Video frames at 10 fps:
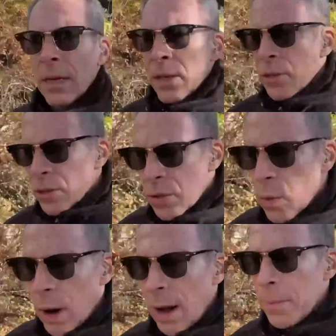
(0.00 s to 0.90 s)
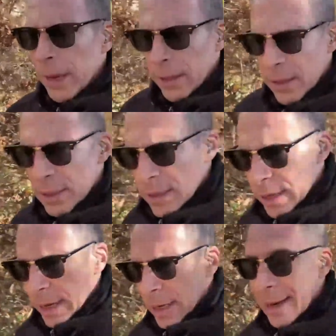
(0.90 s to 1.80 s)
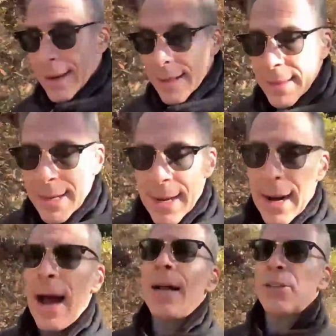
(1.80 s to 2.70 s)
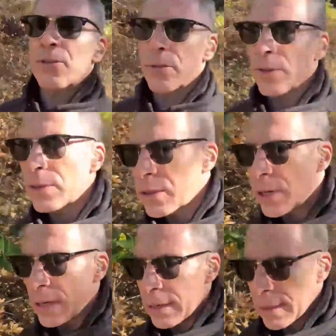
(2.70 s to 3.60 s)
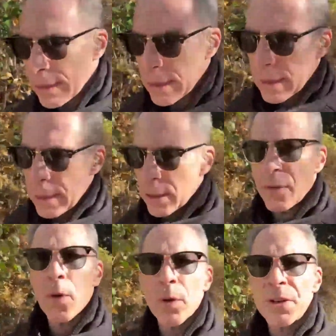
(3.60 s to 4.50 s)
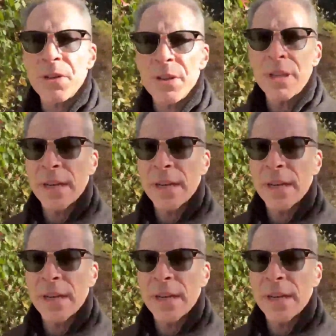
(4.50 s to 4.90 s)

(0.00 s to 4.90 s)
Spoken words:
swabbing this thing in the nostrils of horses. The